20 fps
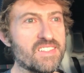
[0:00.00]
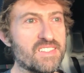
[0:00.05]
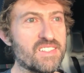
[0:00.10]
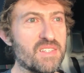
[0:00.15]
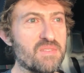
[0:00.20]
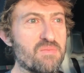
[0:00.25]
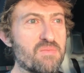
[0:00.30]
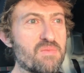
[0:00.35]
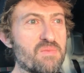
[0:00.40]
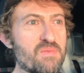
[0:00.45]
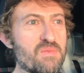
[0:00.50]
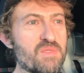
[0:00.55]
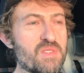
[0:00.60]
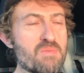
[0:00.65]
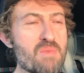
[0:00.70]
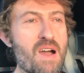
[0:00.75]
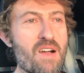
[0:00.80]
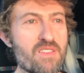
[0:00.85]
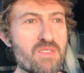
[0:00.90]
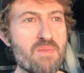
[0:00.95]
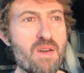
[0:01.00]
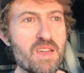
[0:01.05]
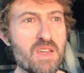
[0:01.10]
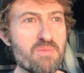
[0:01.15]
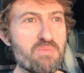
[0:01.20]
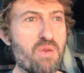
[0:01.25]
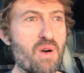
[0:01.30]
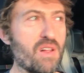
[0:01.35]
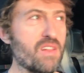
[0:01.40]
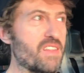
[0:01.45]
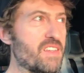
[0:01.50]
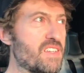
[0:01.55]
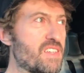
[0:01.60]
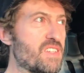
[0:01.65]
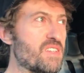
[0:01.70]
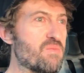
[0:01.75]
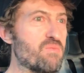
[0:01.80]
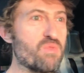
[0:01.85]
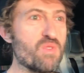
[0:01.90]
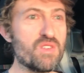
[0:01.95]
some aftermarket
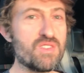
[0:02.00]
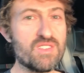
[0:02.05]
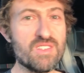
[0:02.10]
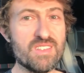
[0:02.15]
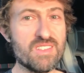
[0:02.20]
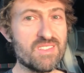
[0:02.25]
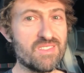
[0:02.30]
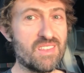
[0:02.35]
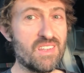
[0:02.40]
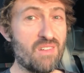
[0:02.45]
poly bushes.